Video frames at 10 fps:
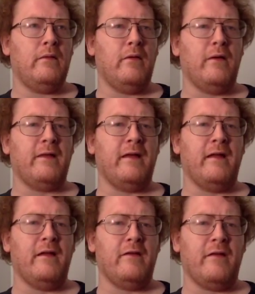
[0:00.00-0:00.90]
No, I
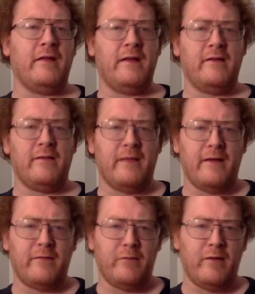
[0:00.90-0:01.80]
think it is. I think it's the
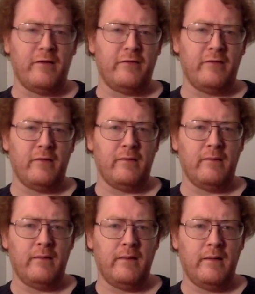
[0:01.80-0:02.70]
last one I show.